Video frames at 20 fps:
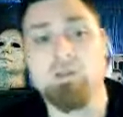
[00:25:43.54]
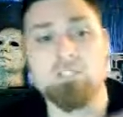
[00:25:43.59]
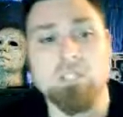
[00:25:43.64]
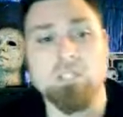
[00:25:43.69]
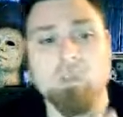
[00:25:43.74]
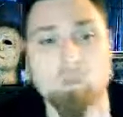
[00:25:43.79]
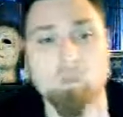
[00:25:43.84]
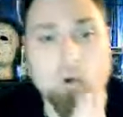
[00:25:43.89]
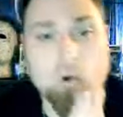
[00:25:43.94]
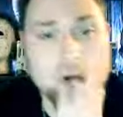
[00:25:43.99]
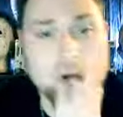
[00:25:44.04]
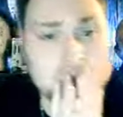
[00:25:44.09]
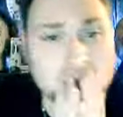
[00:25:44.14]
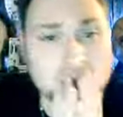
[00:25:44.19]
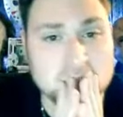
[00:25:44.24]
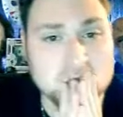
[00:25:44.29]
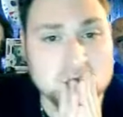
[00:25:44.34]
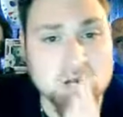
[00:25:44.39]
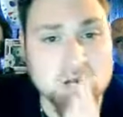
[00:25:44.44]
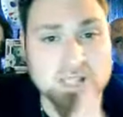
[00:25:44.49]
in the world
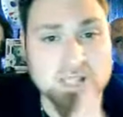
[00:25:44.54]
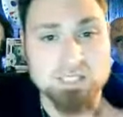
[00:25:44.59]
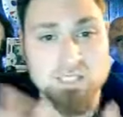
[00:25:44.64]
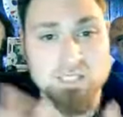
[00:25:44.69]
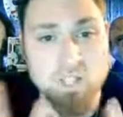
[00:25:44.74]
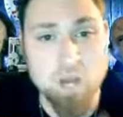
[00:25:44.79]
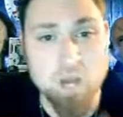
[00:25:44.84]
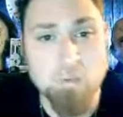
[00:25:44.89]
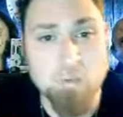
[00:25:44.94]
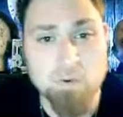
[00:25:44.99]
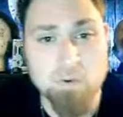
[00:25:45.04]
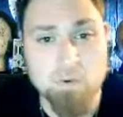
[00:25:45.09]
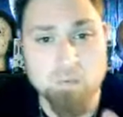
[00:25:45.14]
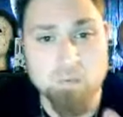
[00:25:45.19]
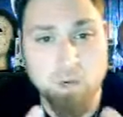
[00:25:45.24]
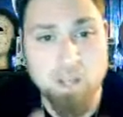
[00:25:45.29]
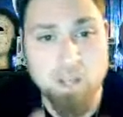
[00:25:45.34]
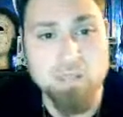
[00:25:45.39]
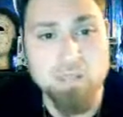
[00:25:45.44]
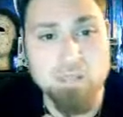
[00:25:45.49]
and try to stop it
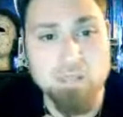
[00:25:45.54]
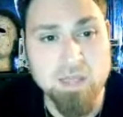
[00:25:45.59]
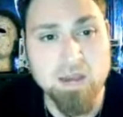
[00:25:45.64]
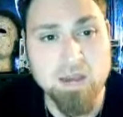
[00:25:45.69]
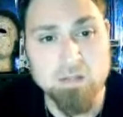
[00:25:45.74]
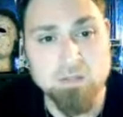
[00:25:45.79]
right there,